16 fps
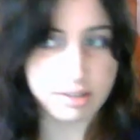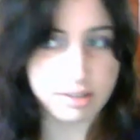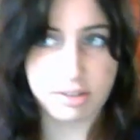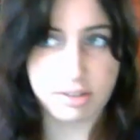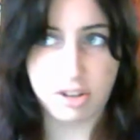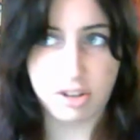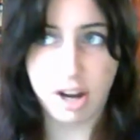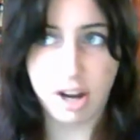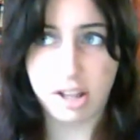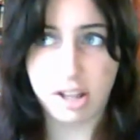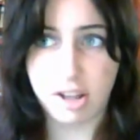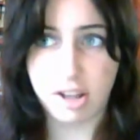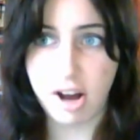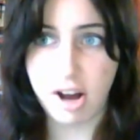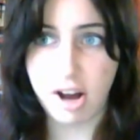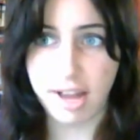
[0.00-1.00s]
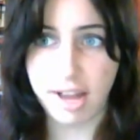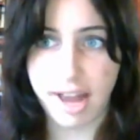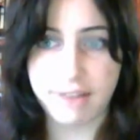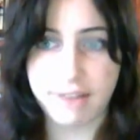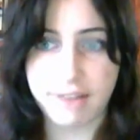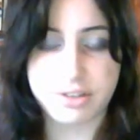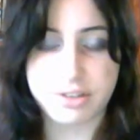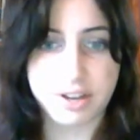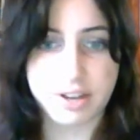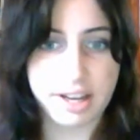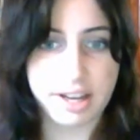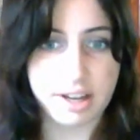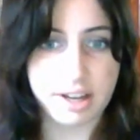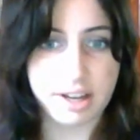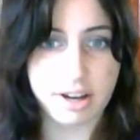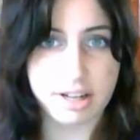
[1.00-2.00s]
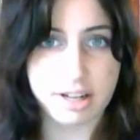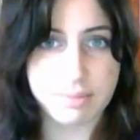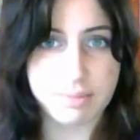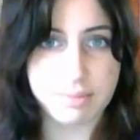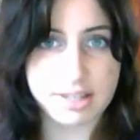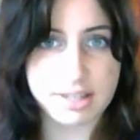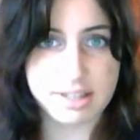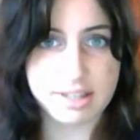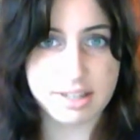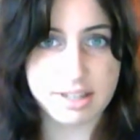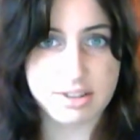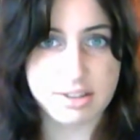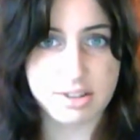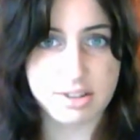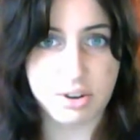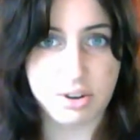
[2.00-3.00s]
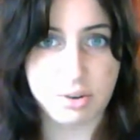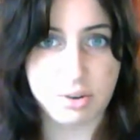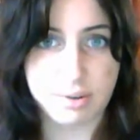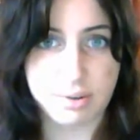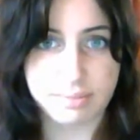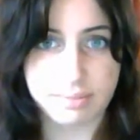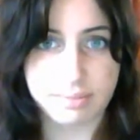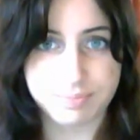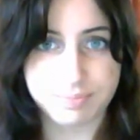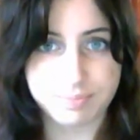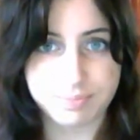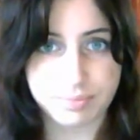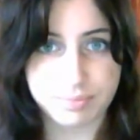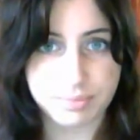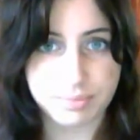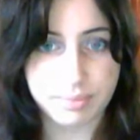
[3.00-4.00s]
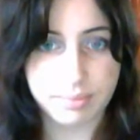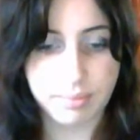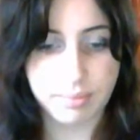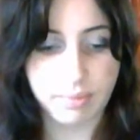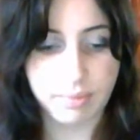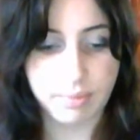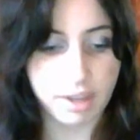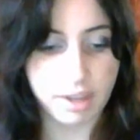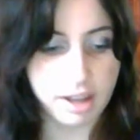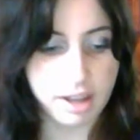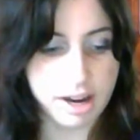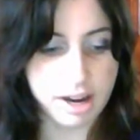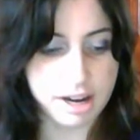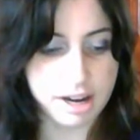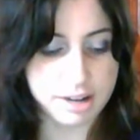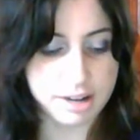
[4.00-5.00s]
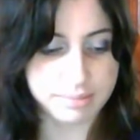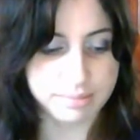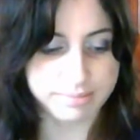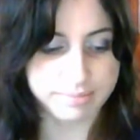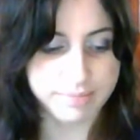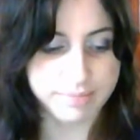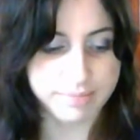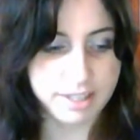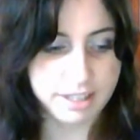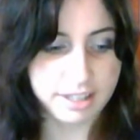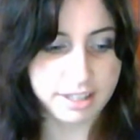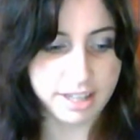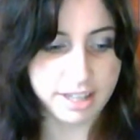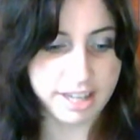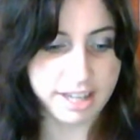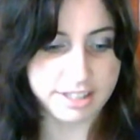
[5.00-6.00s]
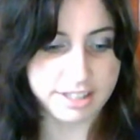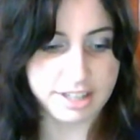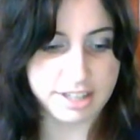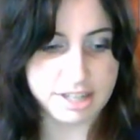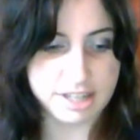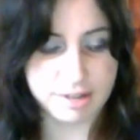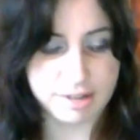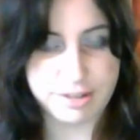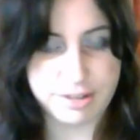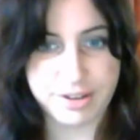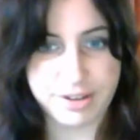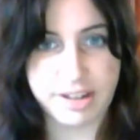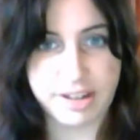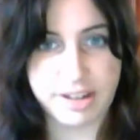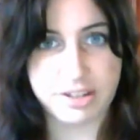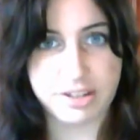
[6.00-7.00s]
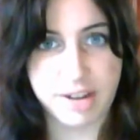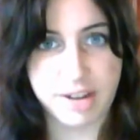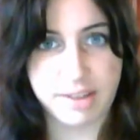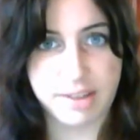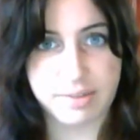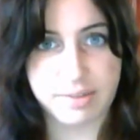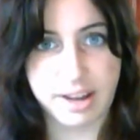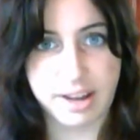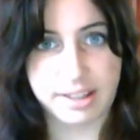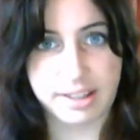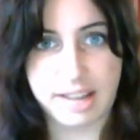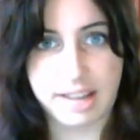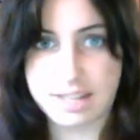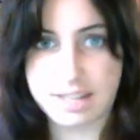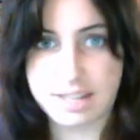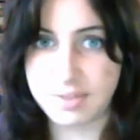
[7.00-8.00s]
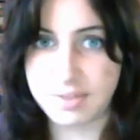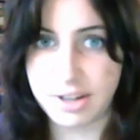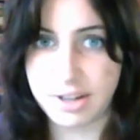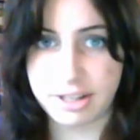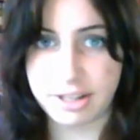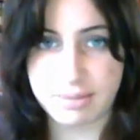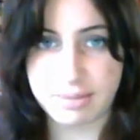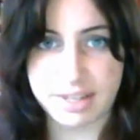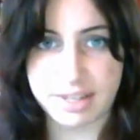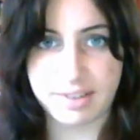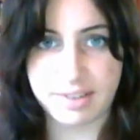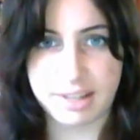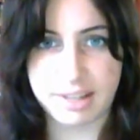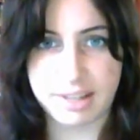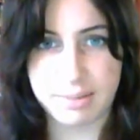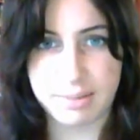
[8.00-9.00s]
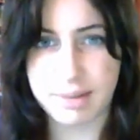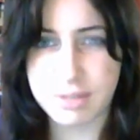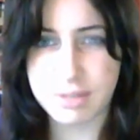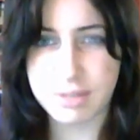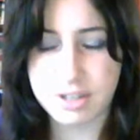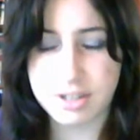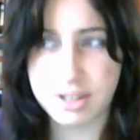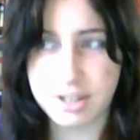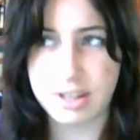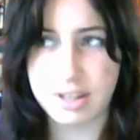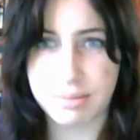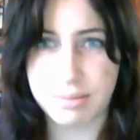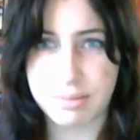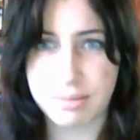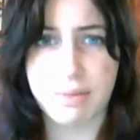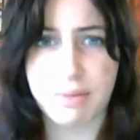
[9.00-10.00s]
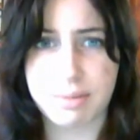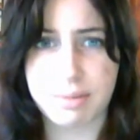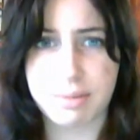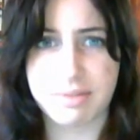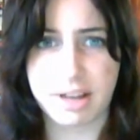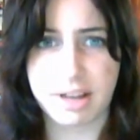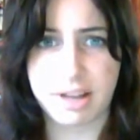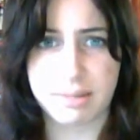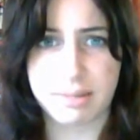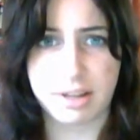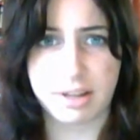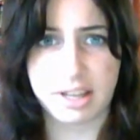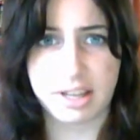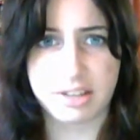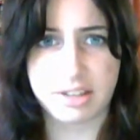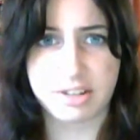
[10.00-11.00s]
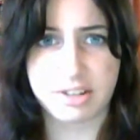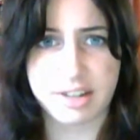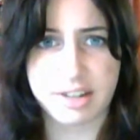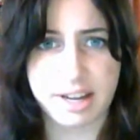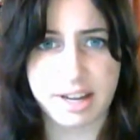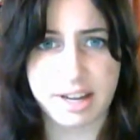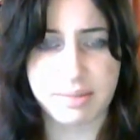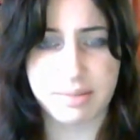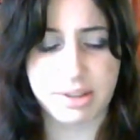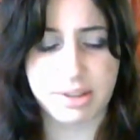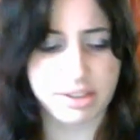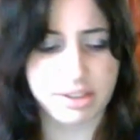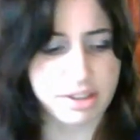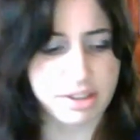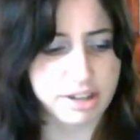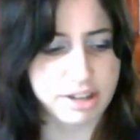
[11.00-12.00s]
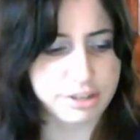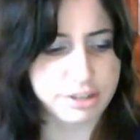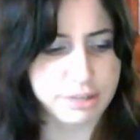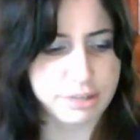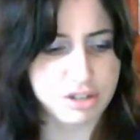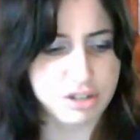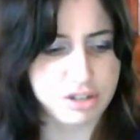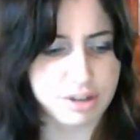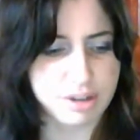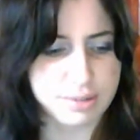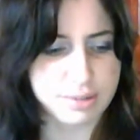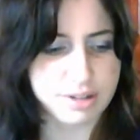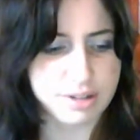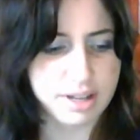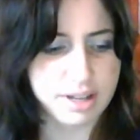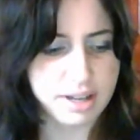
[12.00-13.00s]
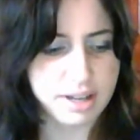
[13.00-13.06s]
not long after it had gone out of business, so I had to scrounge around and try and find last volumes and everything, but I'm sure you can probably find them on the internet with not too much trouble.